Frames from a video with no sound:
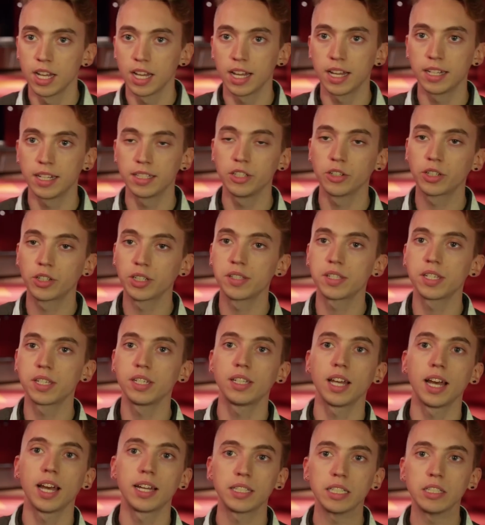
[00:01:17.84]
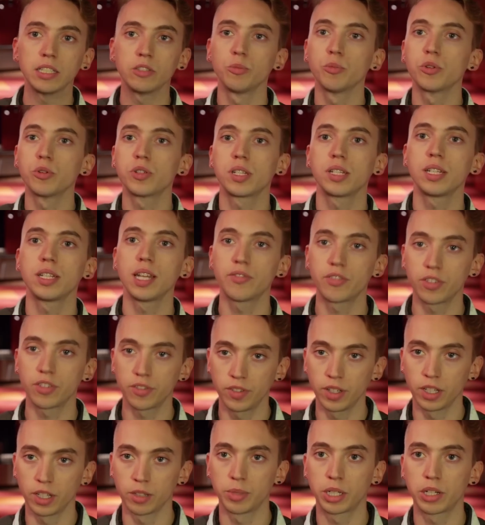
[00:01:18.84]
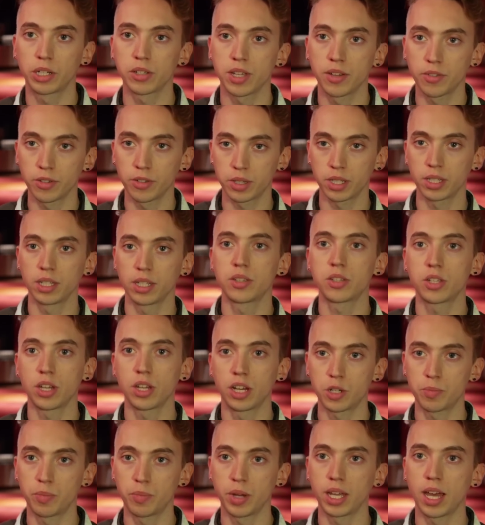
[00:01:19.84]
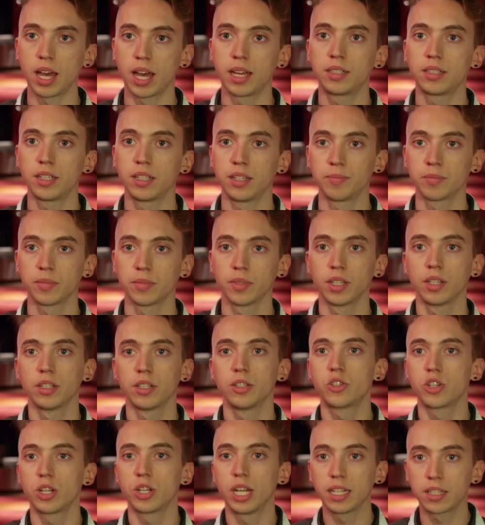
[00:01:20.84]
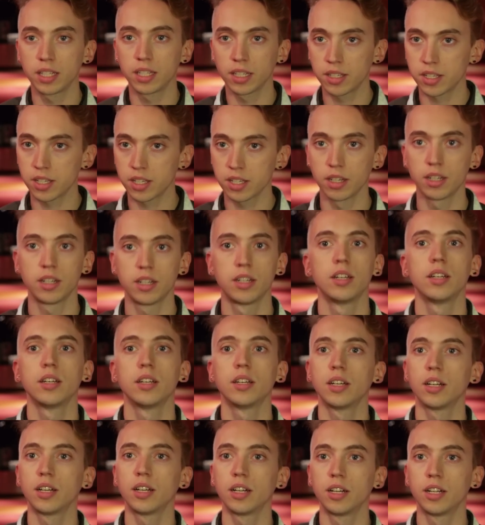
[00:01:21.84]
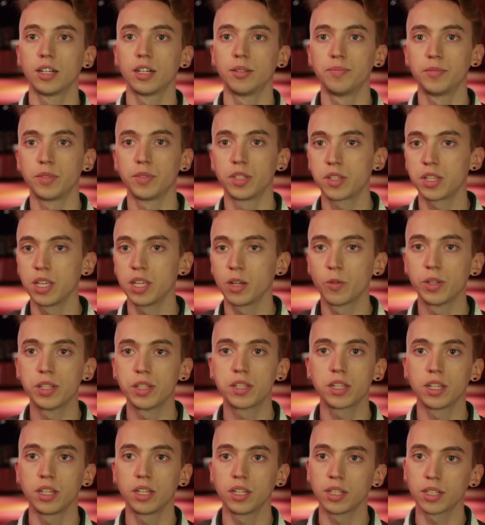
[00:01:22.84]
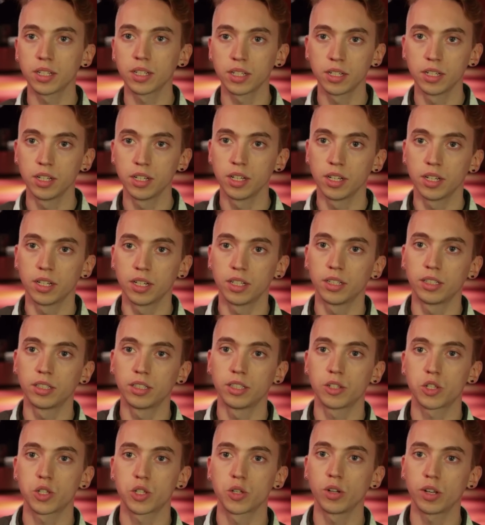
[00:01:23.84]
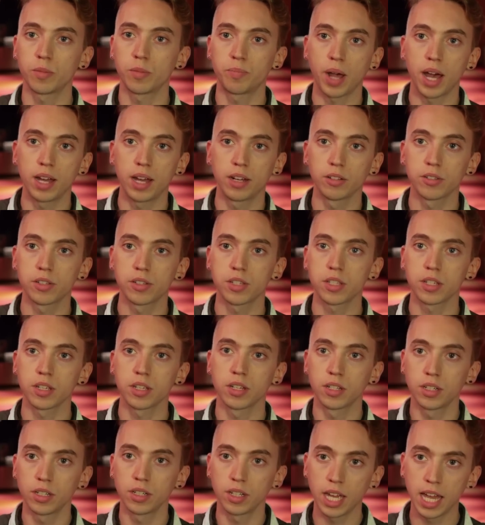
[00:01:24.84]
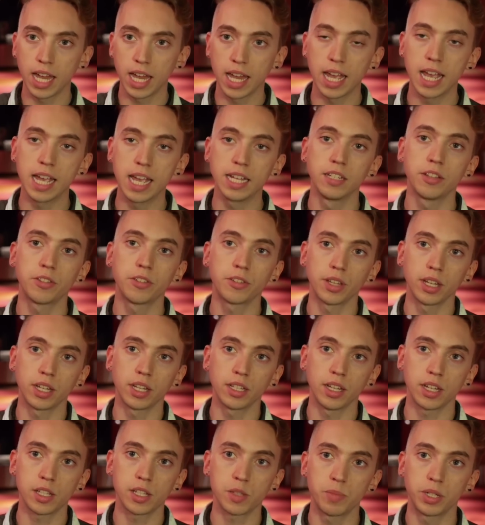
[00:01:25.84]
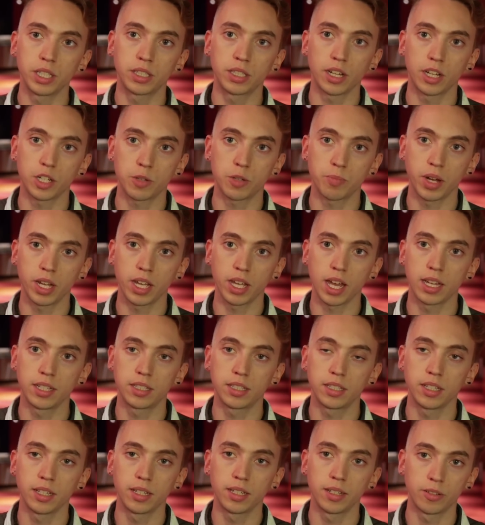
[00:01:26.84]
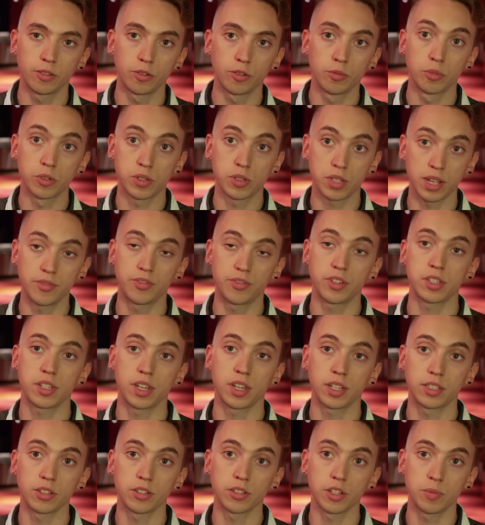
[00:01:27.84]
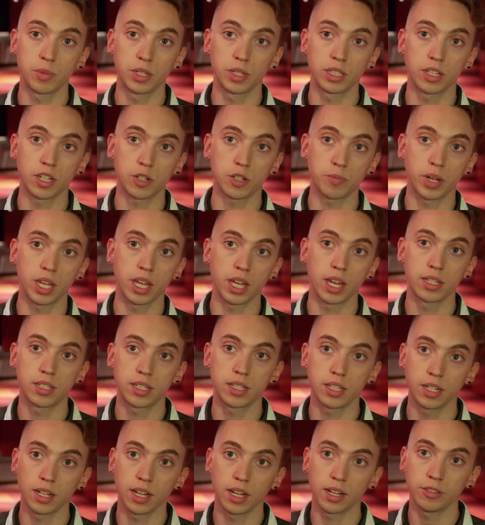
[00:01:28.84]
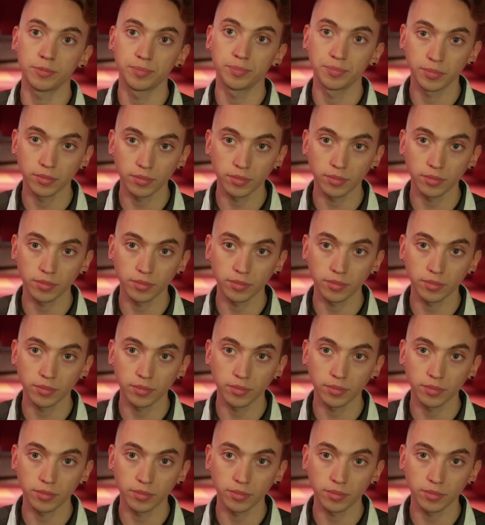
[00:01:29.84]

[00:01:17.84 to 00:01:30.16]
And you can see that almost in every field, because everything is touched by IT. Genetics, sequencing, solar panels, anything that's been touched by IT, and almost every sector has been touched by IT now,